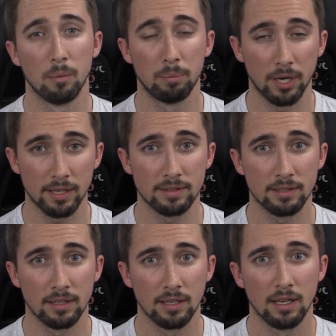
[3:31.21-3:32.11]

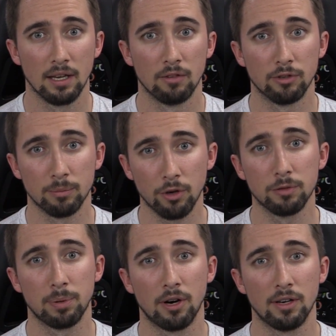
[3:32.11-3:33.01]
but for the
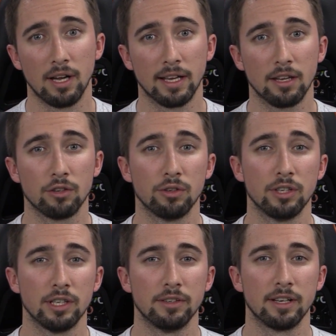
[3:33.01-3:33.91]
most part, I get
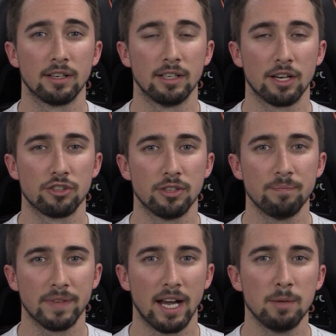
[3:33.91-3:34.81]
good internet
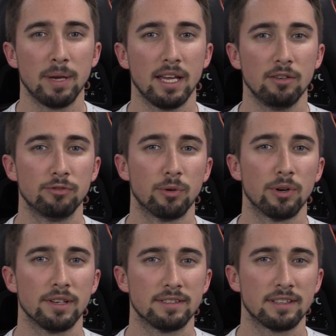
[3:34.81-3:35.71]
connection. I pay
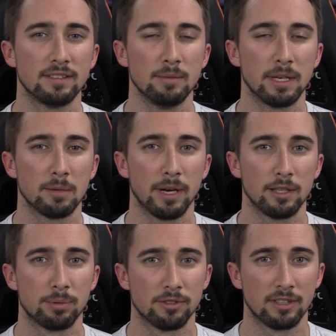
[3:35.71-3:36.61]
for 60
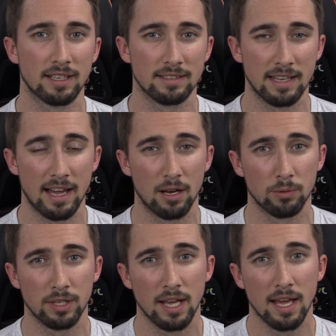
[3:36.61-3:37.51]
megabytes per second
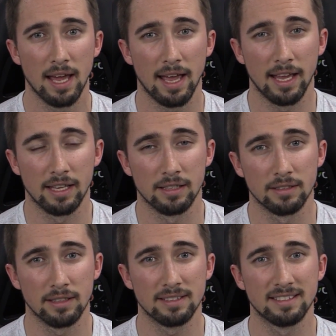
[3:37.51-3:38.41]
down
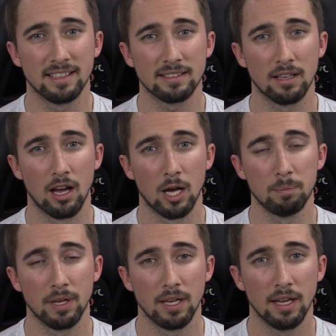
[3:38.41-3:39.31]
and 6
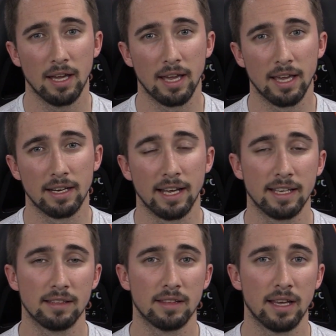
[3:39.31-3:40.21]
up, and I
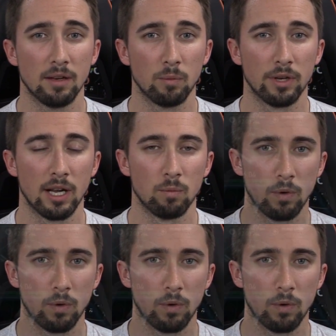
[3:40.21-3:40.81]
get that when I'm